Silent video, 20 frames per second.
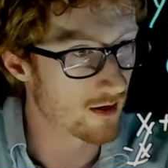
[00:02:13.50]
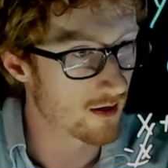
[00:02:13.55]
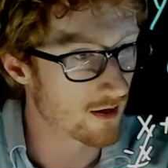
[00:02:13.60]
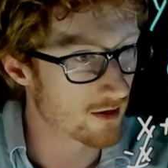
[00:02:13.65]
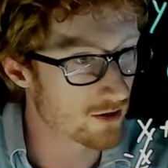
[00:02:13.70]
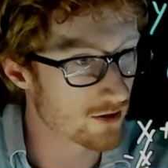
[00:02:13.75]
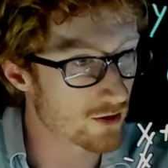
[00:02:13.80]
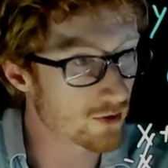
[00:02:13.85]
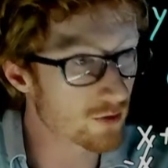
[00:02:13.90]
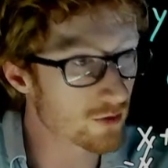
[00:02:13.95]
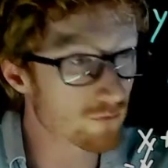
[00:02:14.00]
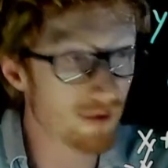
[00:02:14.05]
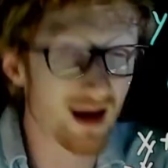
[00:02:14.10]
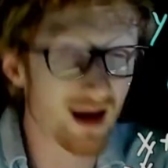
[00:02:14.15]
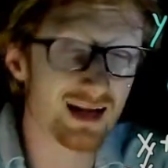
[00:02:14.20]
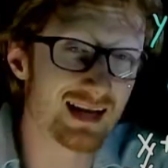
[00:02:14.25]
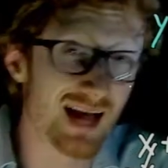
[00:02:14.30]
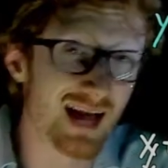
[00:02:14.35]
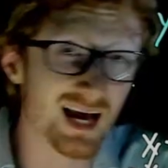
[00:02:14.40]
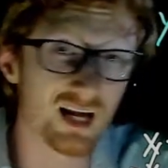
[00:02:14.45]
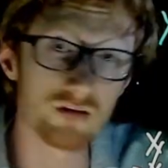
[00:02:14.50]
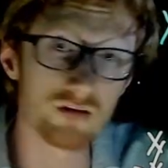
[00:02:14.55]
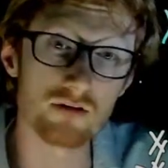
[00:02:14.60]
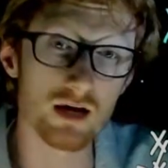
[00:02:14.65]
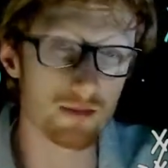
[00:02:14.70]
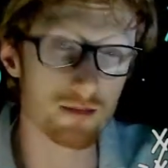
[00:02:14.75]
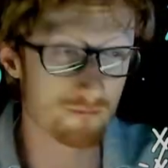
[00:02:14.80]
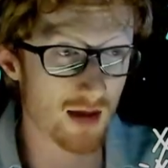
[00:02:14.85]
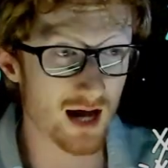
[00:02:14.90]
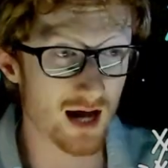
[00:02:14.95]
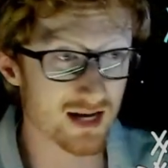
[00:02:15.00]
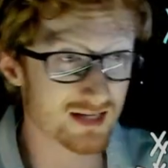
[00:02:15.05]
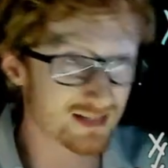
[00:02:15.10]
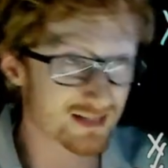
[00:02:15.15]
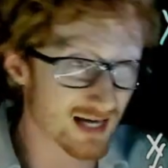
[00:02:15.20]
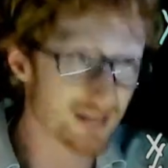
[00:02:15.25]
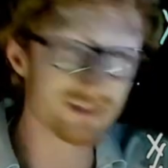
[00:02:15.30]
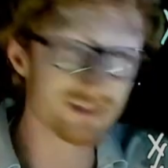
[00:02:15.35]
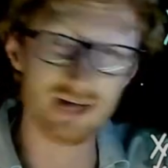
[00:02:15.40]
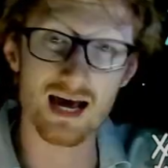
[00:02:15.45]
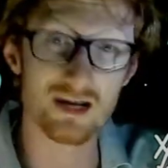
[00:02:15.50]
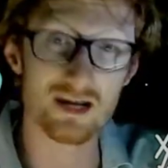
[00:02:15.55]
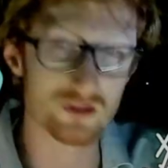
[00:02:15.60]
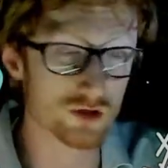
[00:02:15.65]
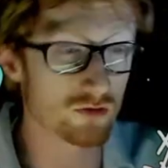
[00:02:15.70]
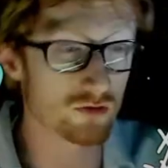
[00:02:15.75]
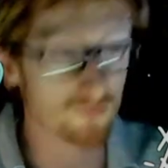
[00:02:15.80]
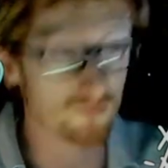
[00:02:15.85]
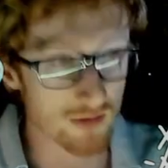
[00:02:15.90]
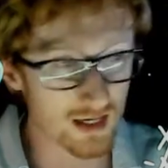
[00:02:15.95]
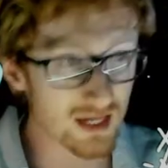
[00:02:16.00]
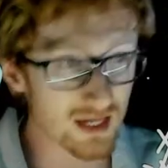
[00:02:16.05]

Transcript: You could write negative 8 minus x as you read it.